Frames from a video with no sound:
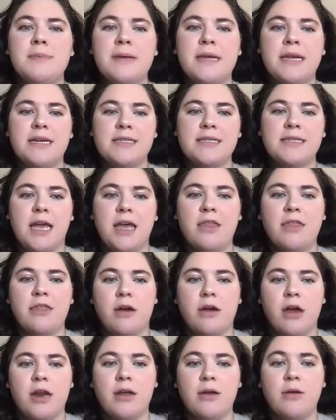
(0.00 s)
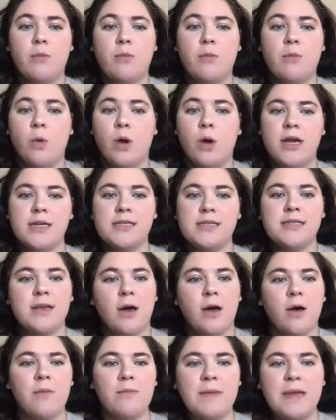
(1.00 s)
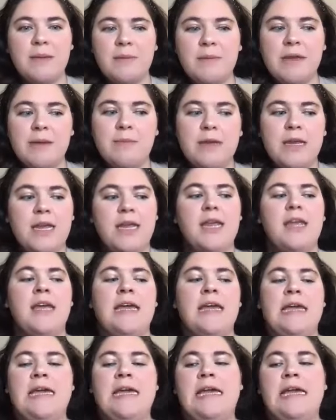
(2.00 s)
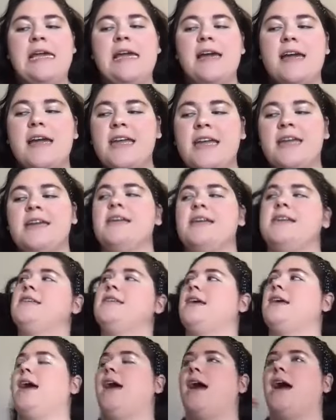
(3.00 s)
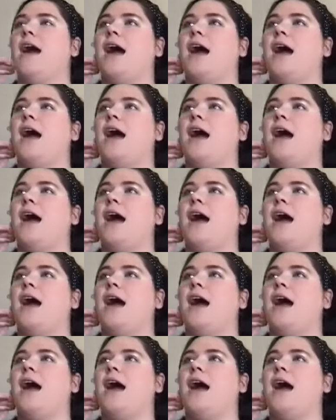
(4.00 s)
because I thought it was all me. And